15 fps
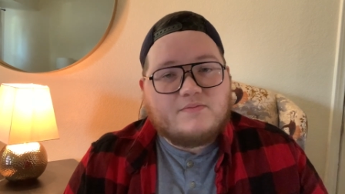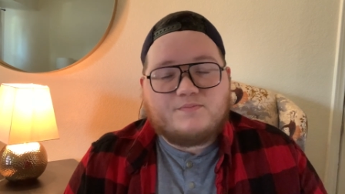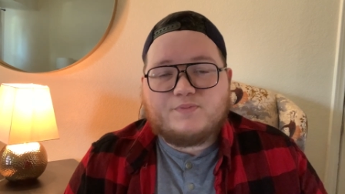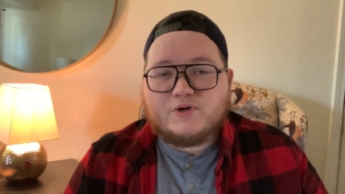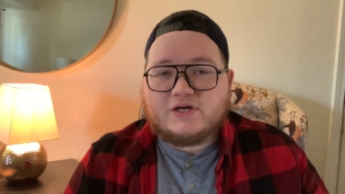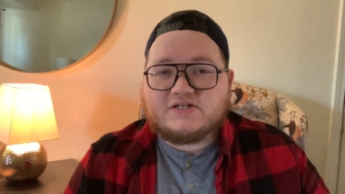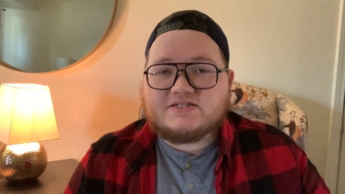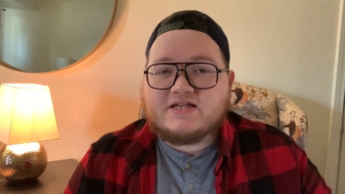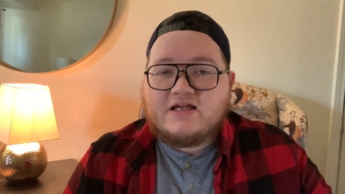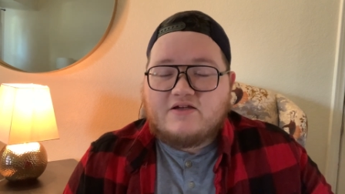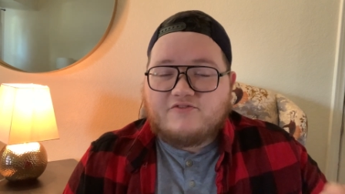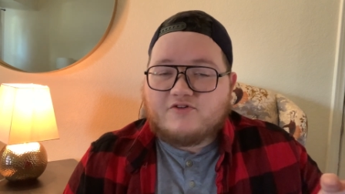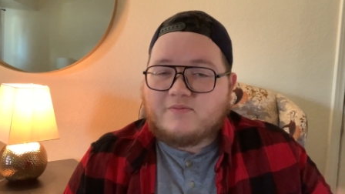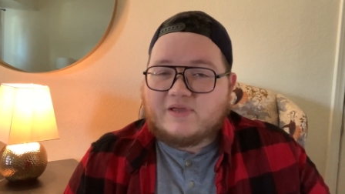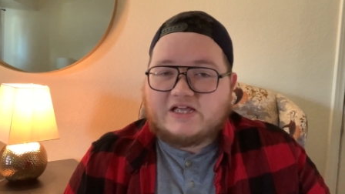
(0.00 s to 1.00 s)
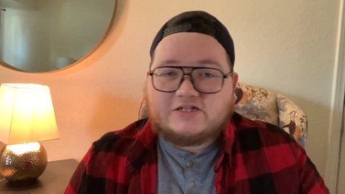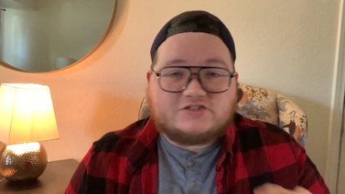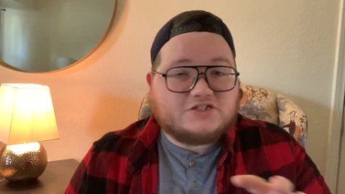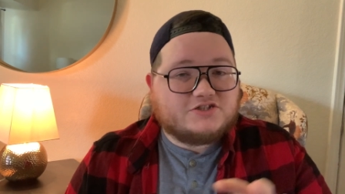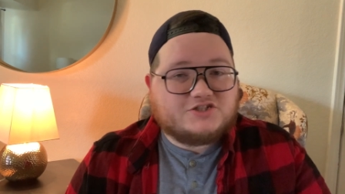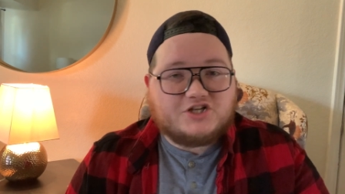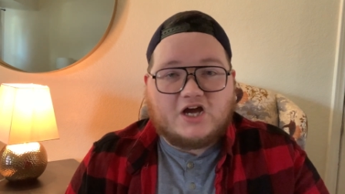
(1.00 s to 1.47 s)
books from each
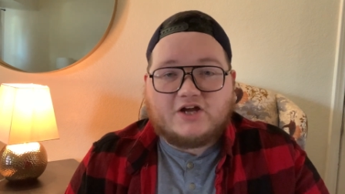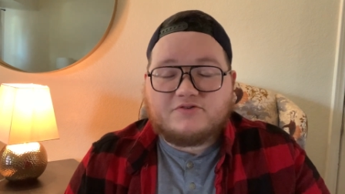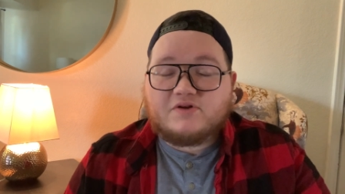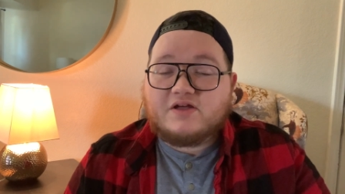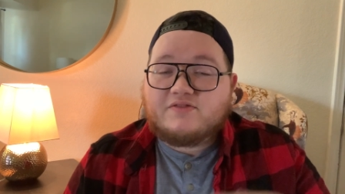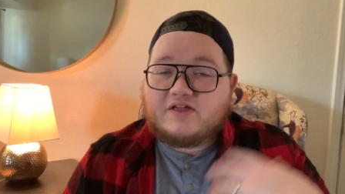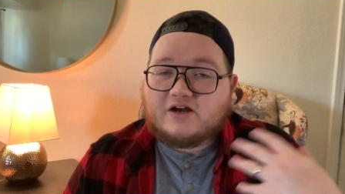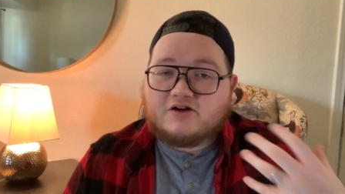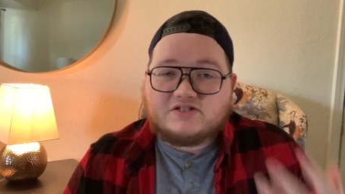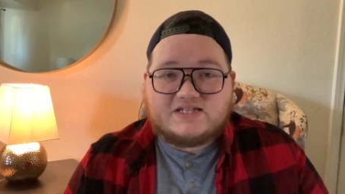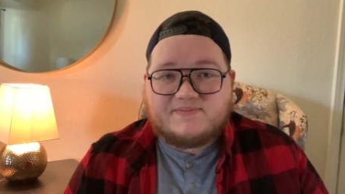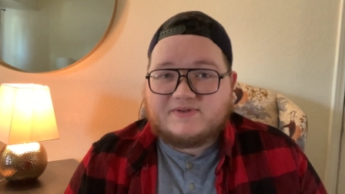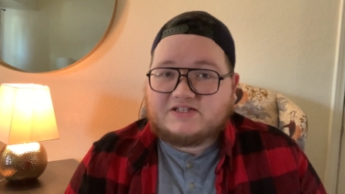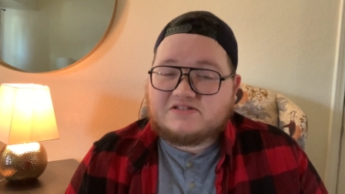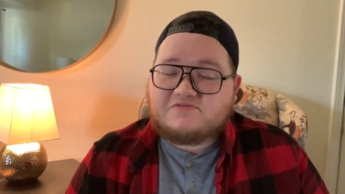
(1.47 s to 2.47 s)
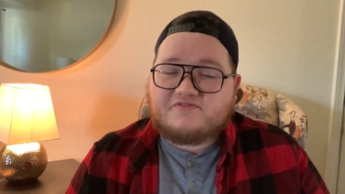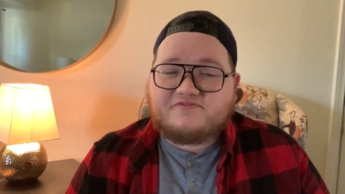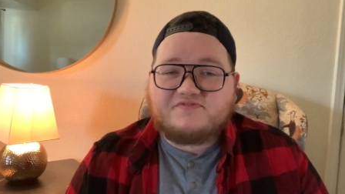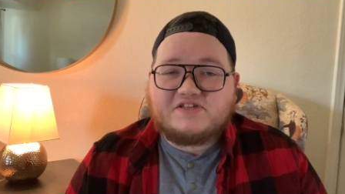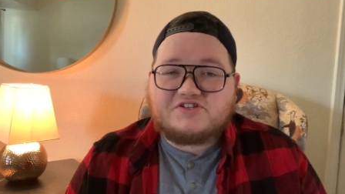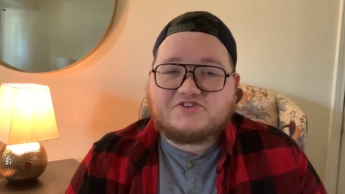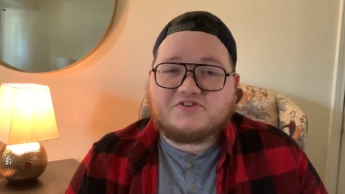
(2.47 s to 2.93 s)
genre that are typically
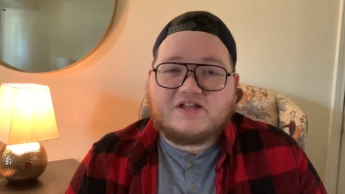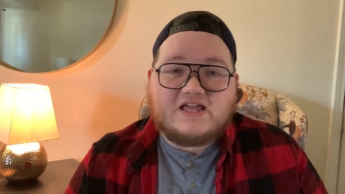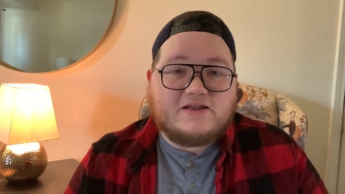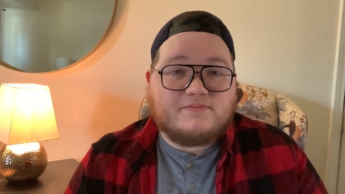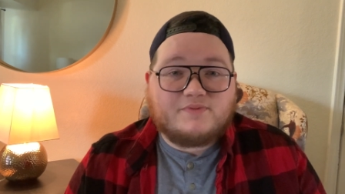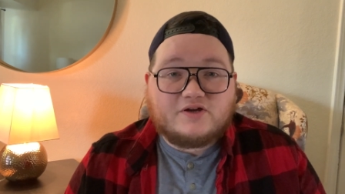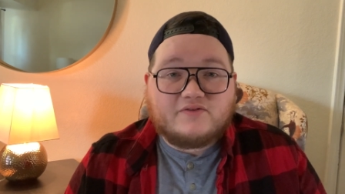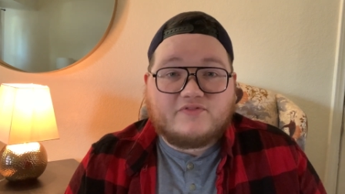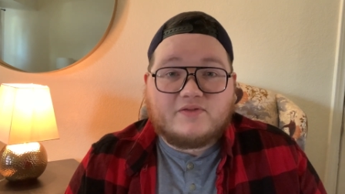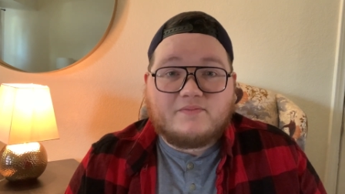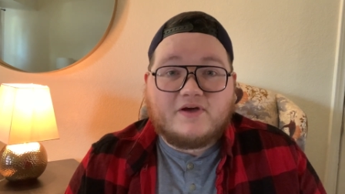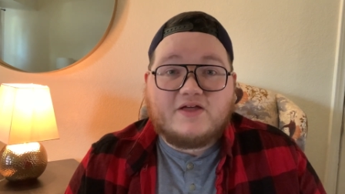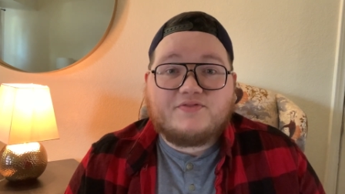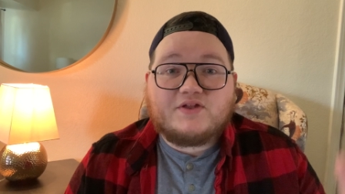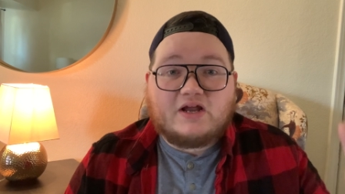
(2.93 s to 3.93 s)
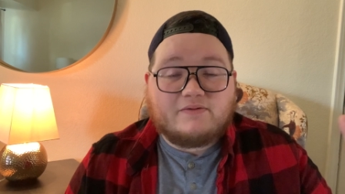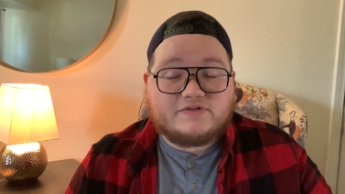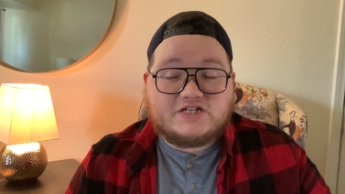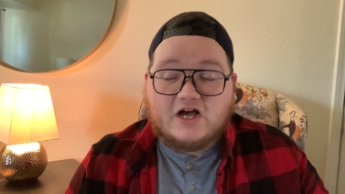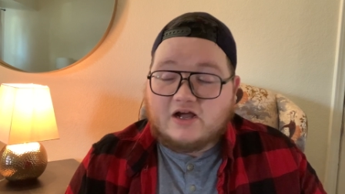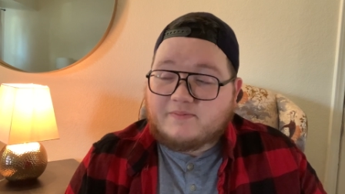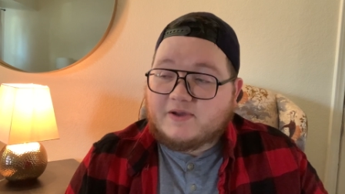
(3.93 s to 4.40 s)
featured in Book of the Month, and I would
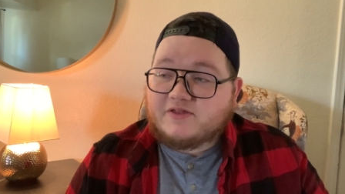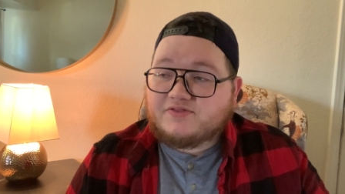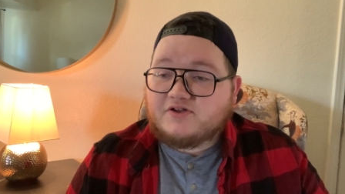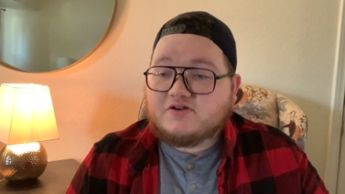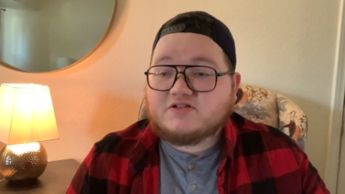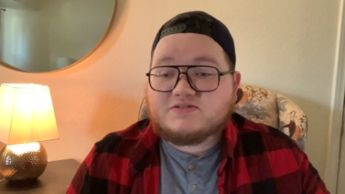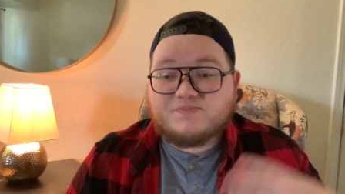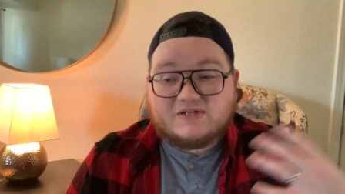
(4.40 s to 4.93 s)
talk about those.